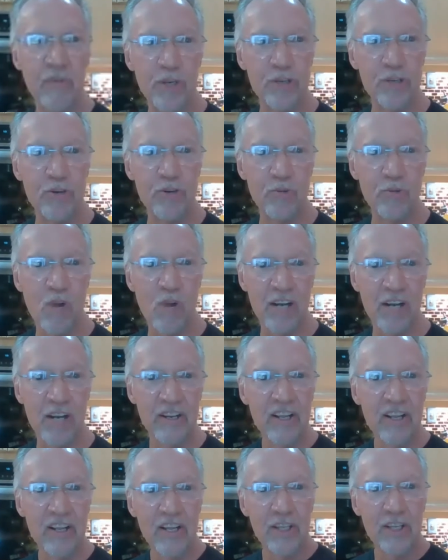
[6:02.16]
do one.
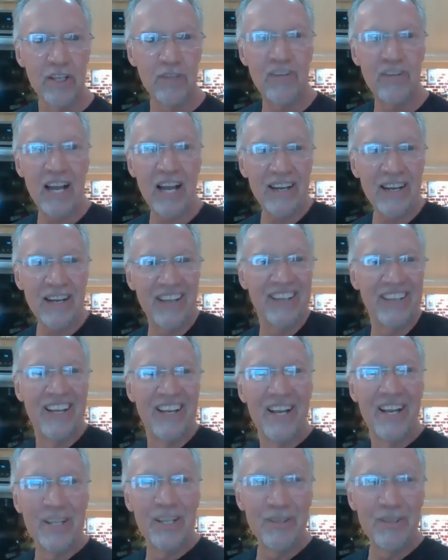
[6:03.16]
You've got
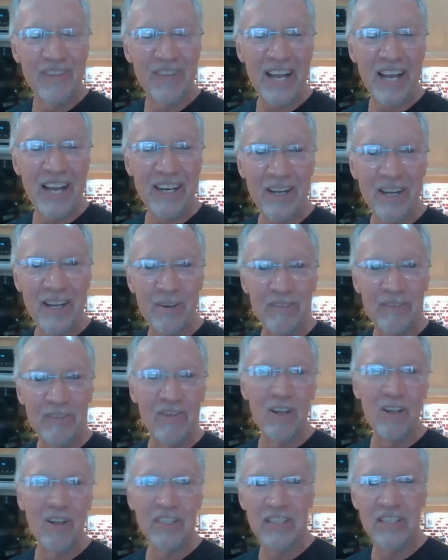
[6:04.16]
to go and
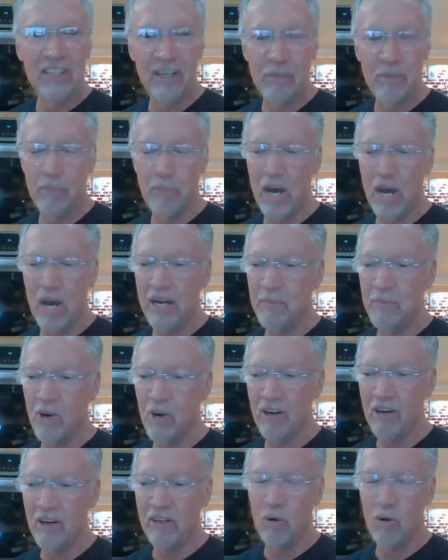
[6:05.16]
volunteer, body
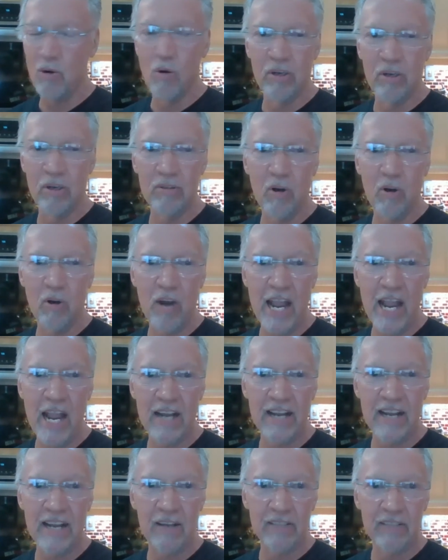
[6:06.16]
mark, or
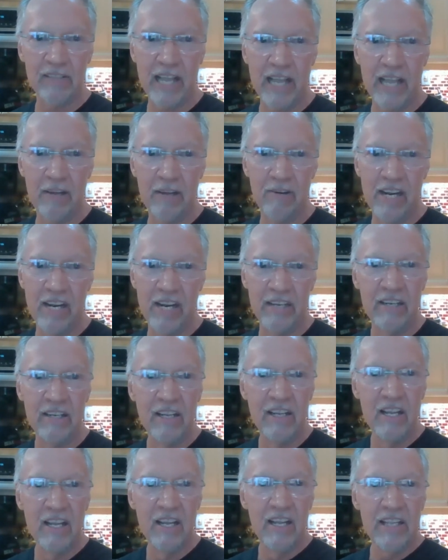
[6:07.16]
hand out Gatorade,
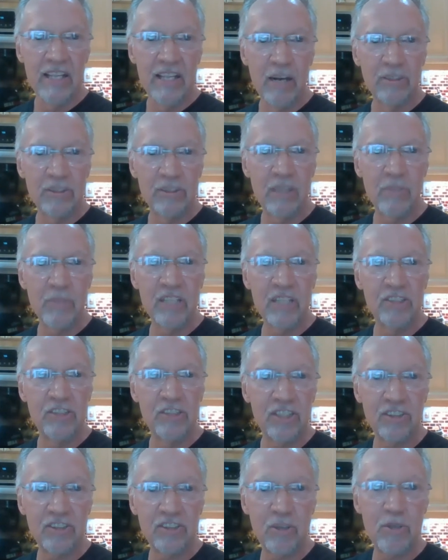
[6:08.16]
something
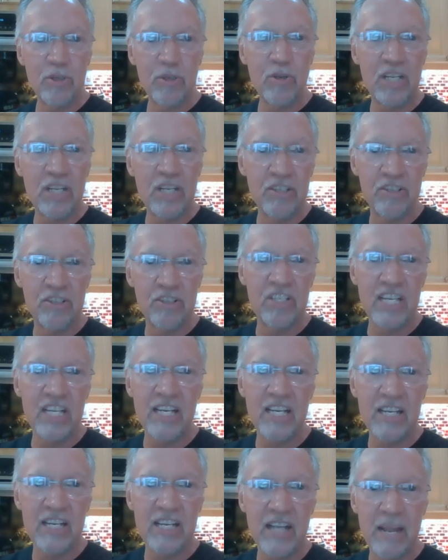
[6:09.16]
just so you can
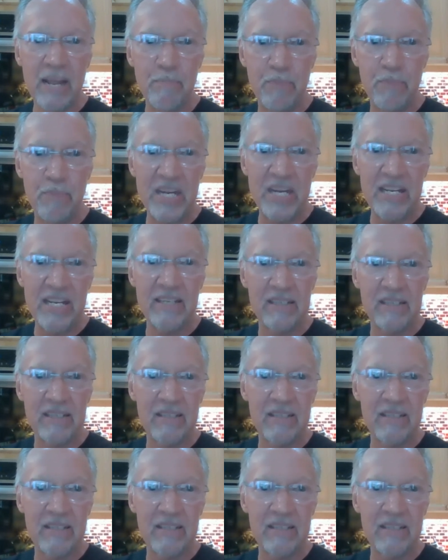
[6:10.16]
see and be in,